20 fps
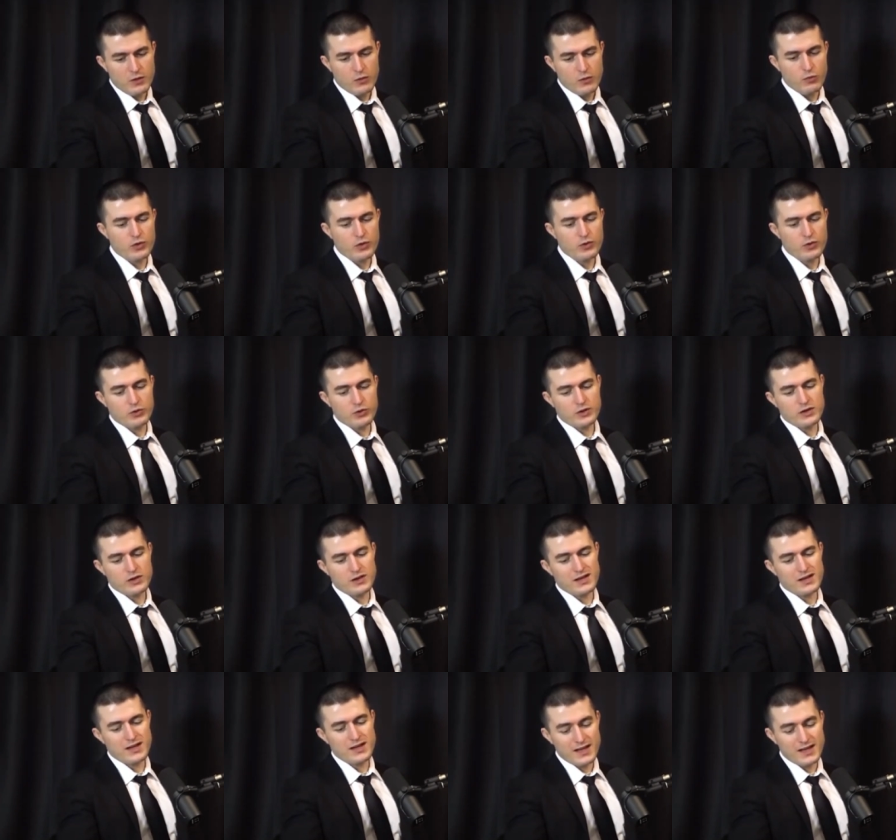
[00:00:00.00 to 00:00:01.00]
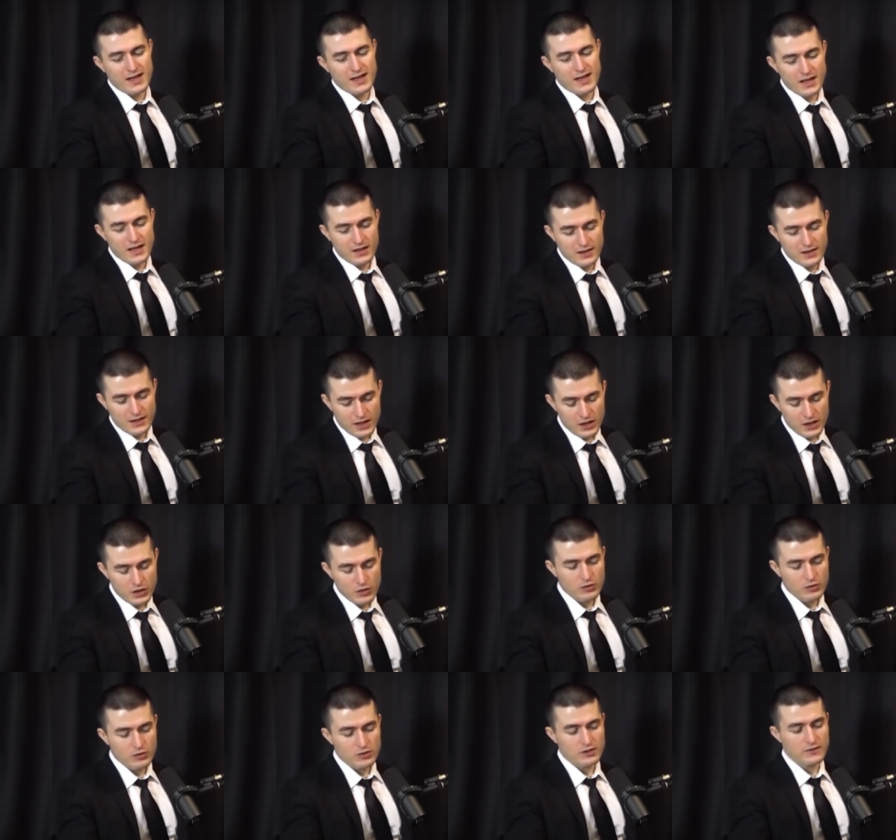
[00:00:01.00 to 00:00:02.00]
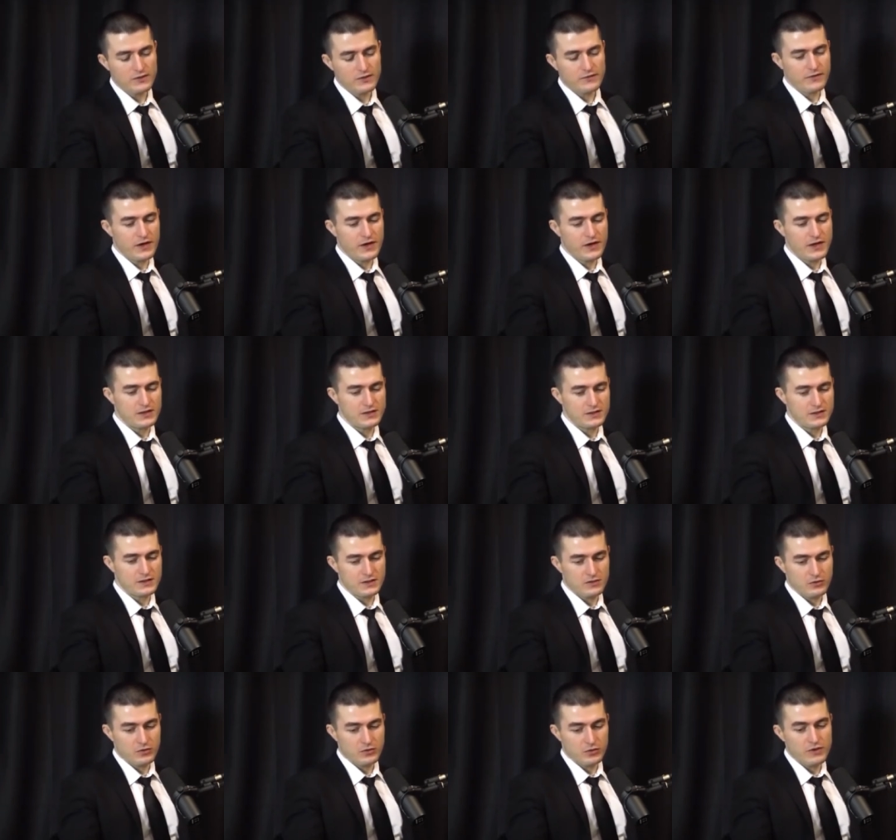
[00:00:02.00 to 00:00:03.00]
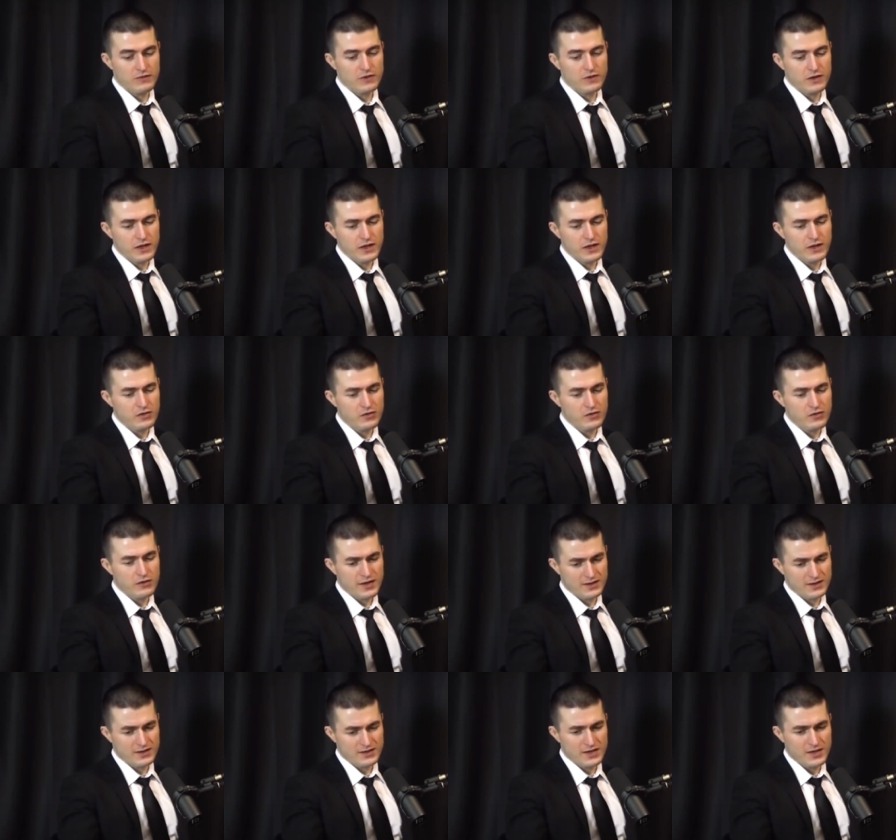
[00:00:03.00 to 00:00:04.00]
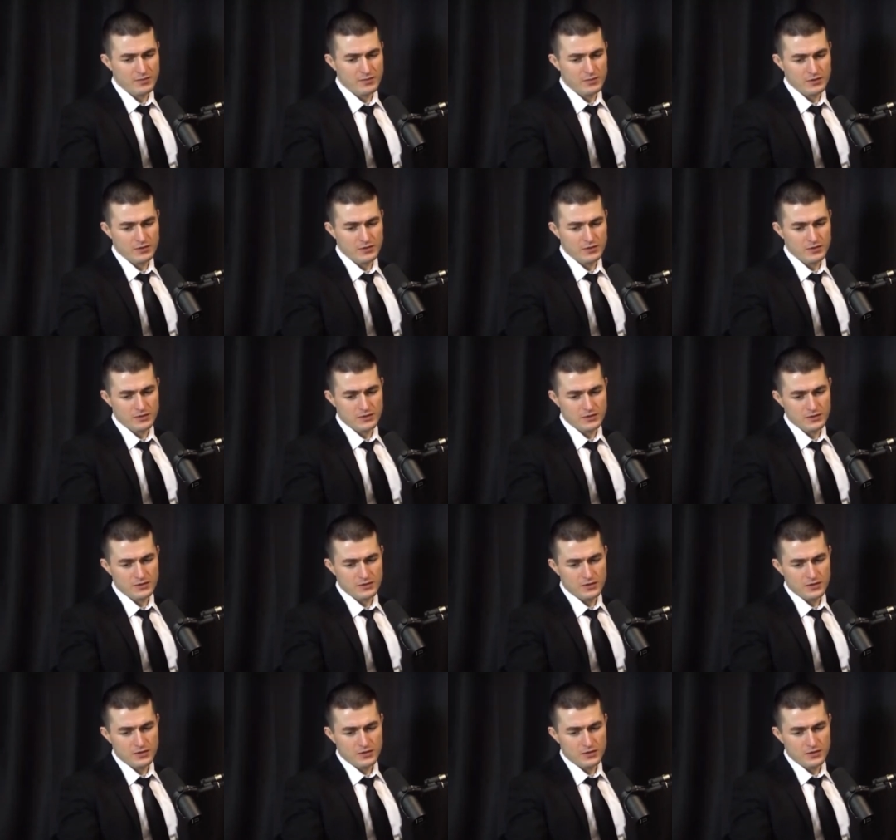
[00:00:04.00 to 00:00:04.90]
with, with an ineloquently phrased or even incorrect statement,